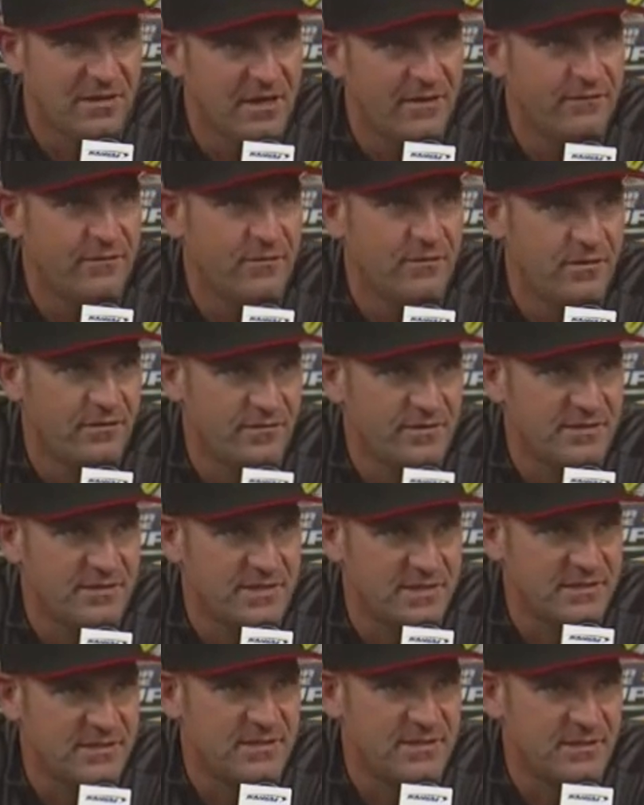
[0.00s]
level of
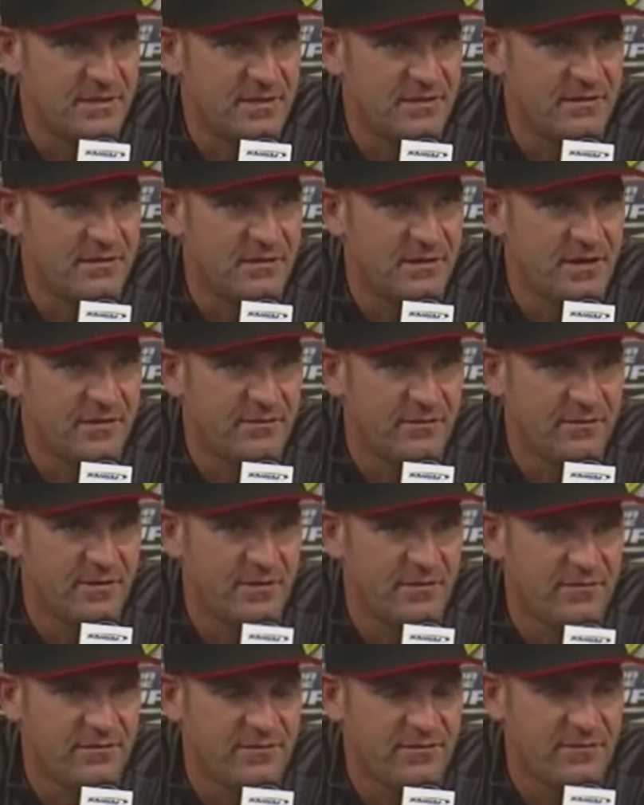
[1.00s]
intensity, the
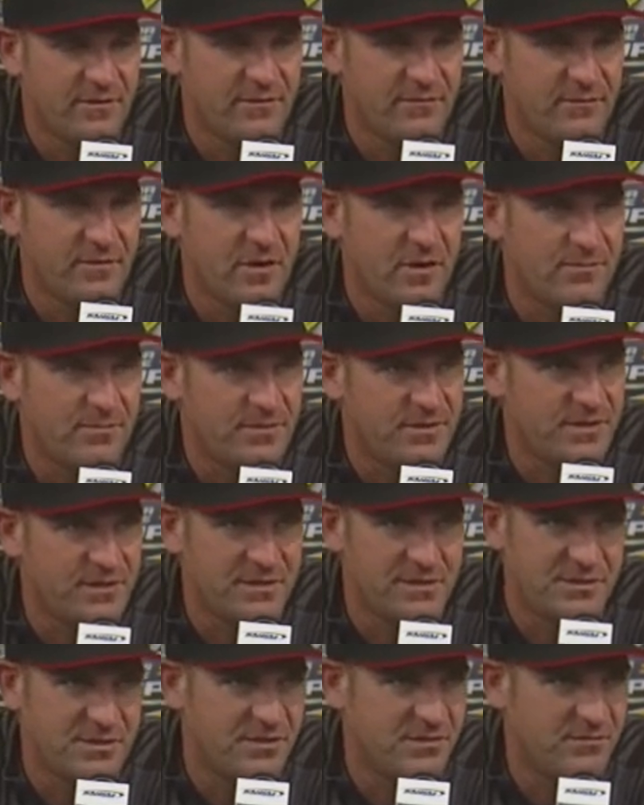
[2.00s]
level of
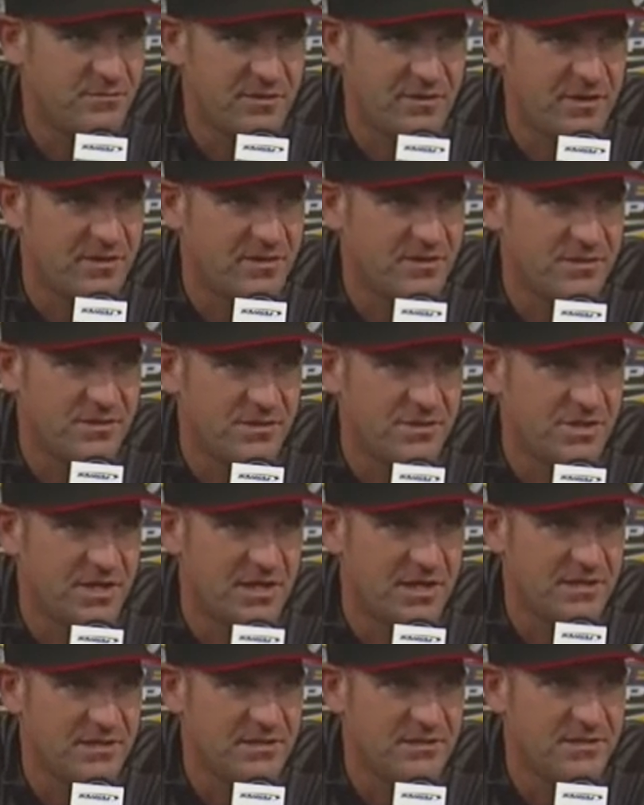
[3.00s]
competition within this
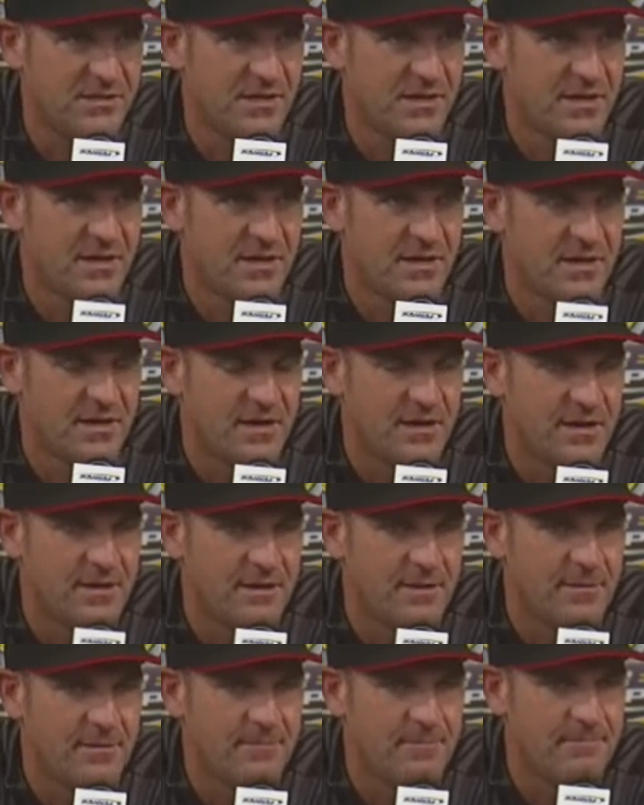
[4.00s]
chase.
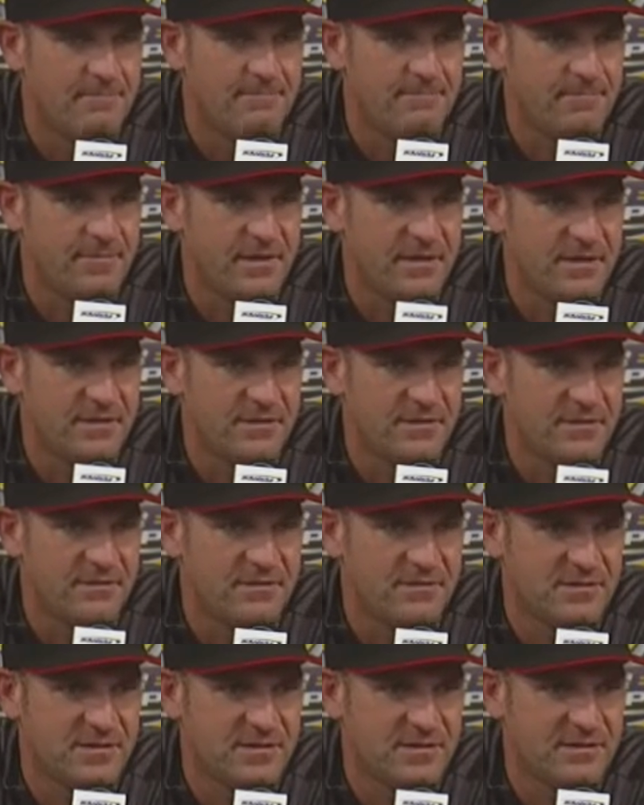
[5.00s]
It
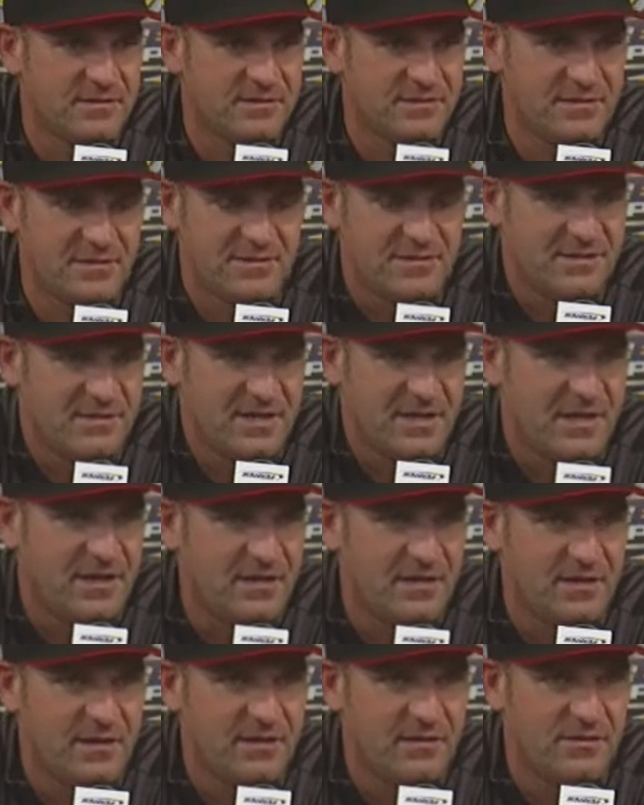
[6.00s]
is
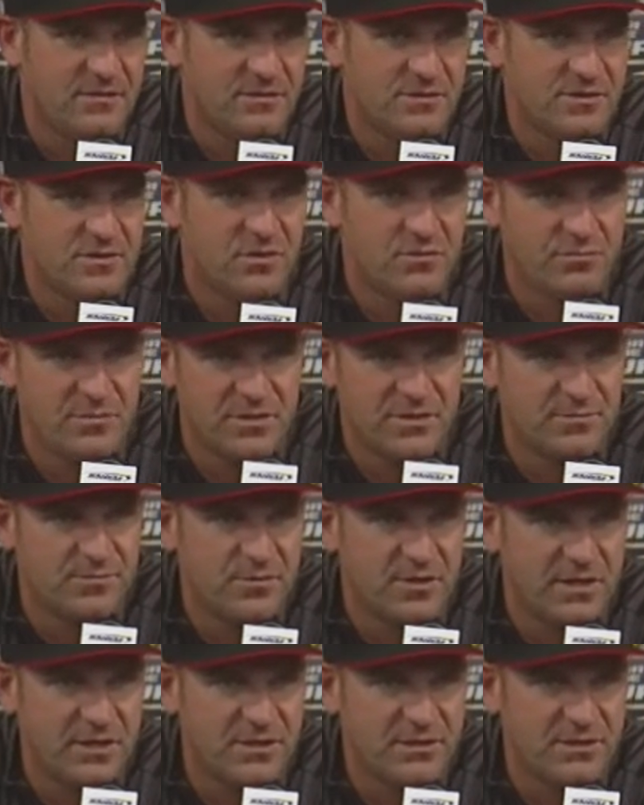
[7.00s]
insane. There's so much
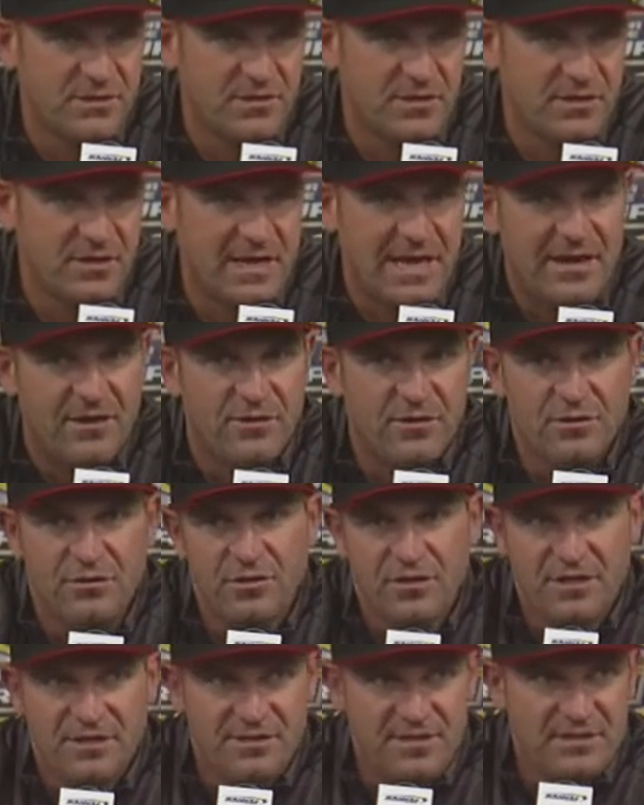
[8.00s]
pressure, and now you
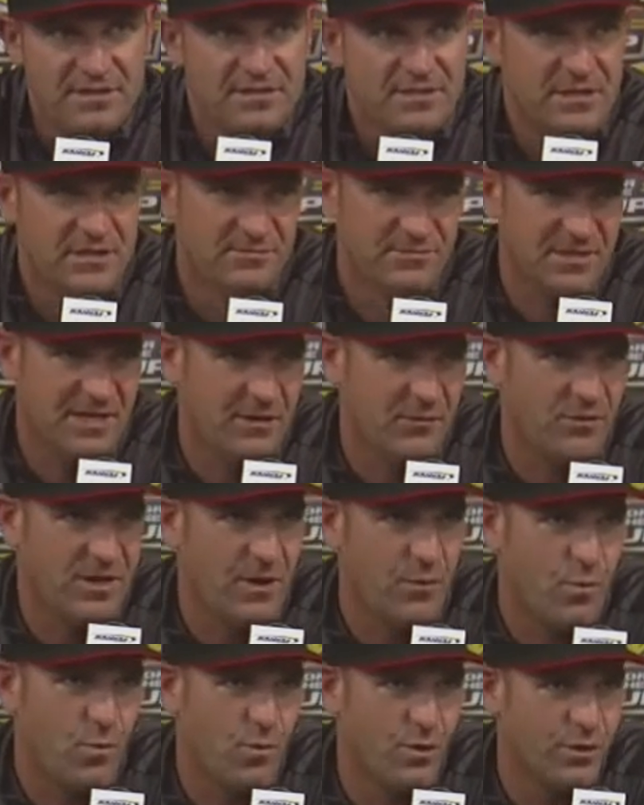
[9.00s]
look at these teams
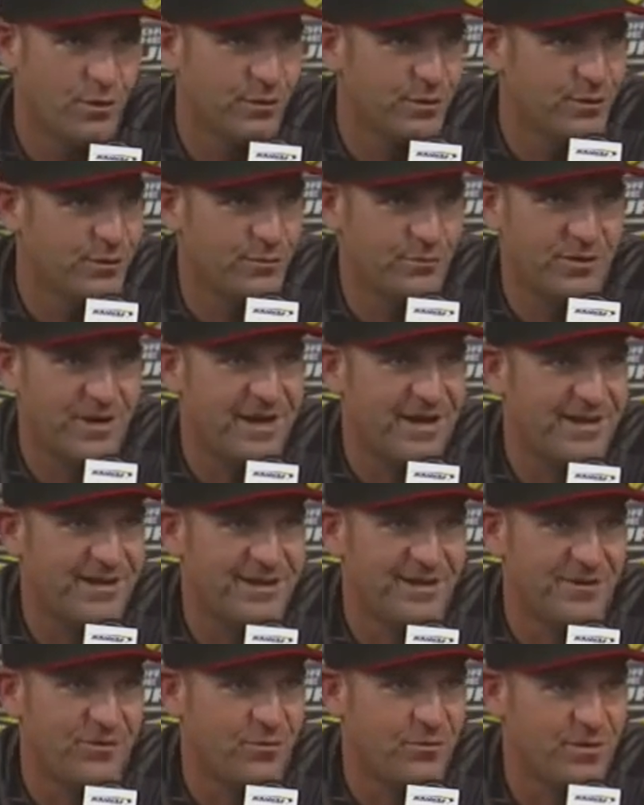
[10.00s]
that one little
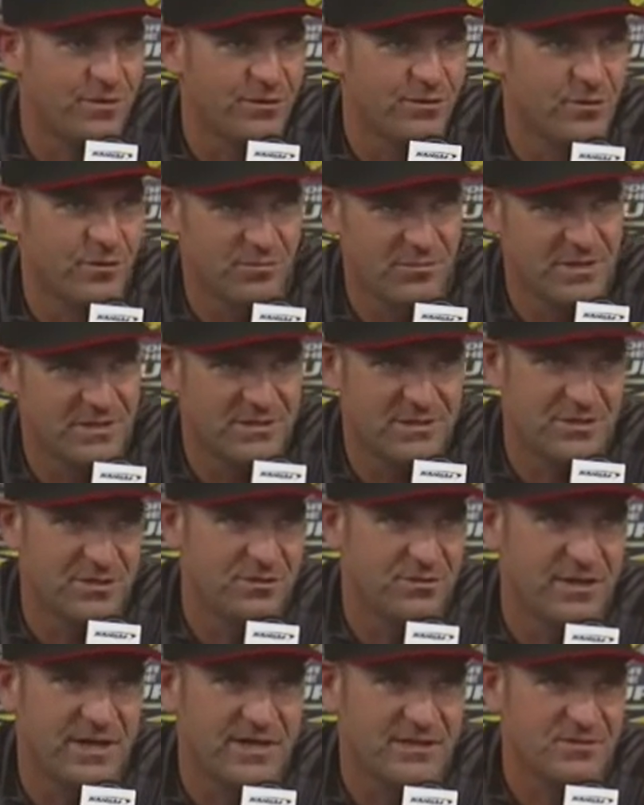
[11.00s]
wreck, you know, one little
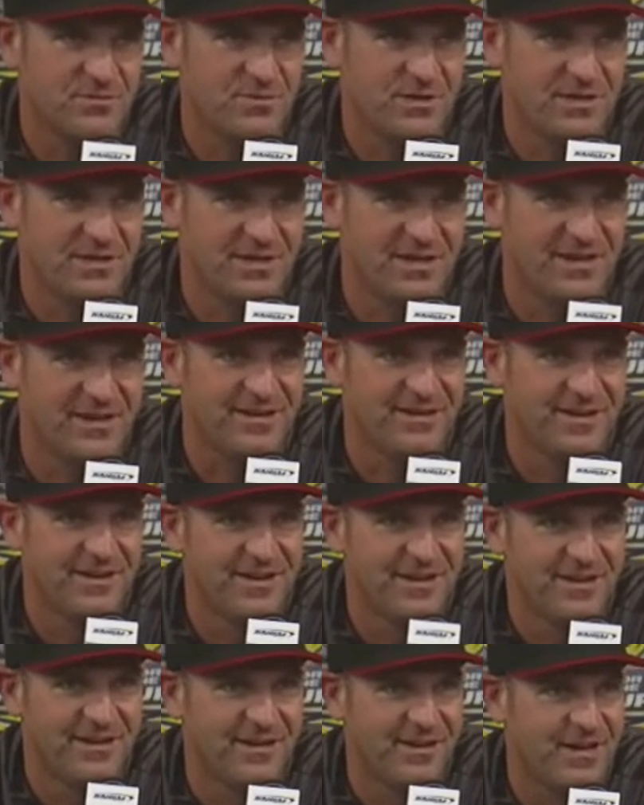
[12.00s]
miscue last weekend,
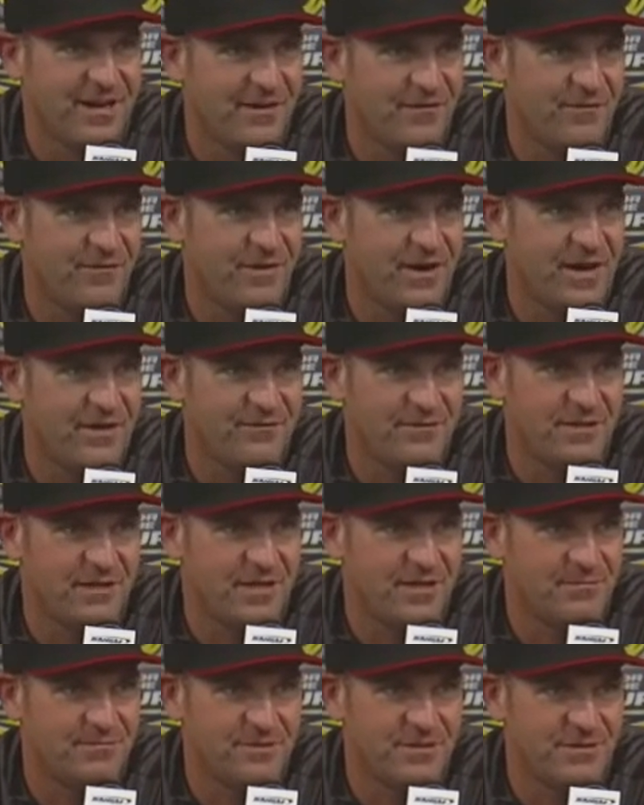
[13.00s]
you got five
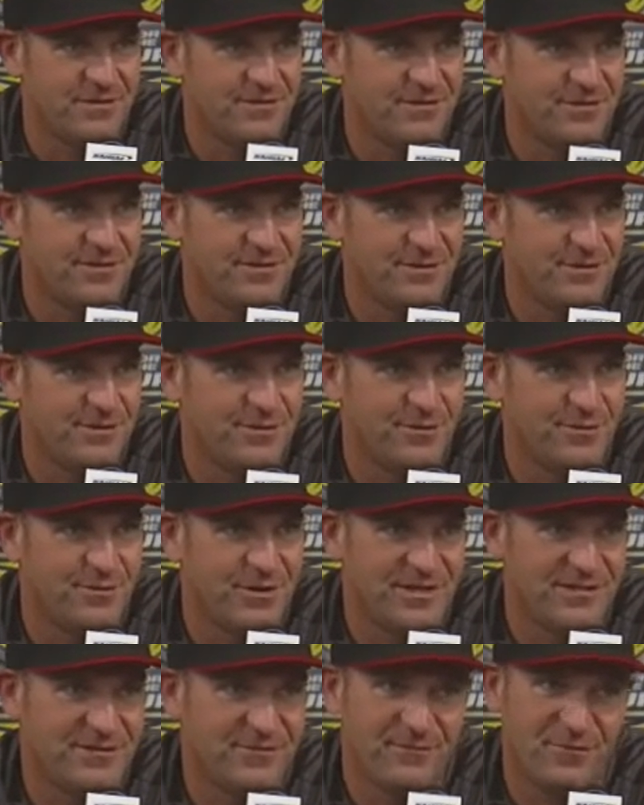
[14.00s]
teams that are, you know,
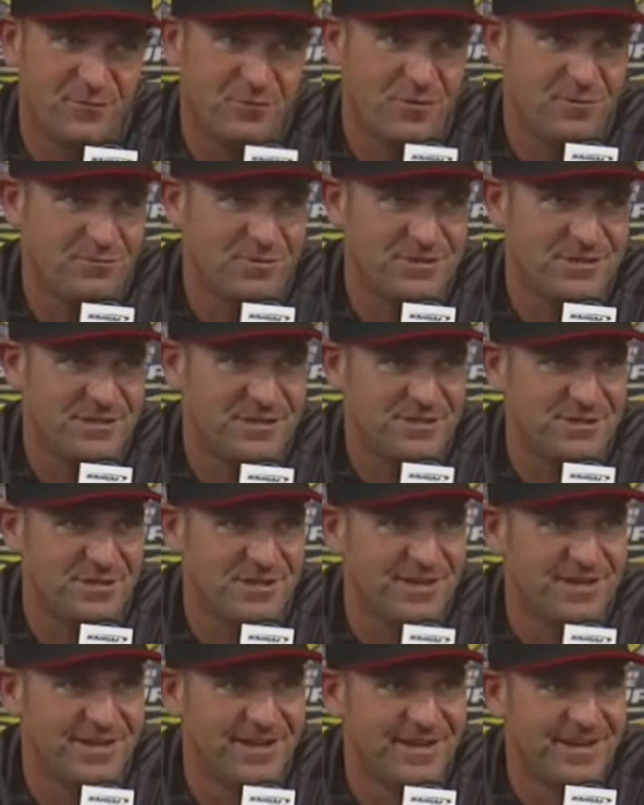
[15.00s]
racing for one
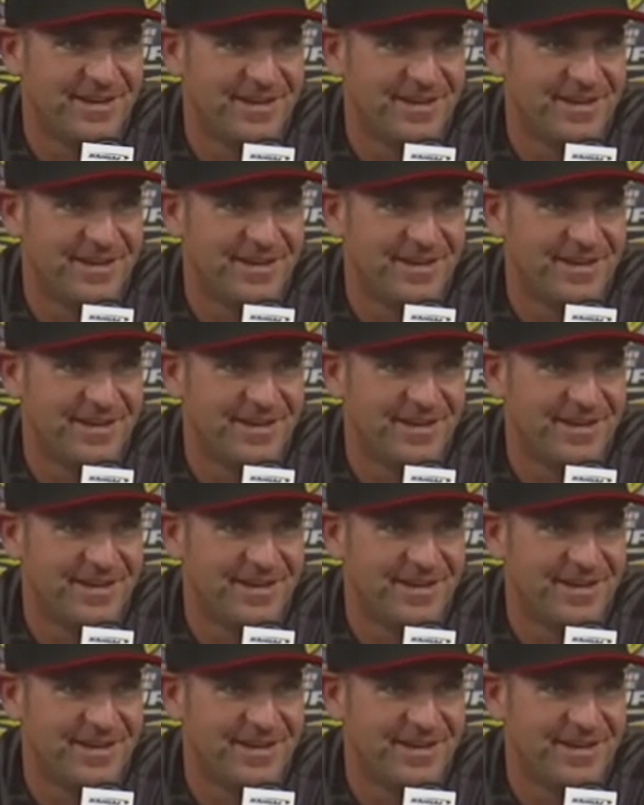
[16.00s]
position.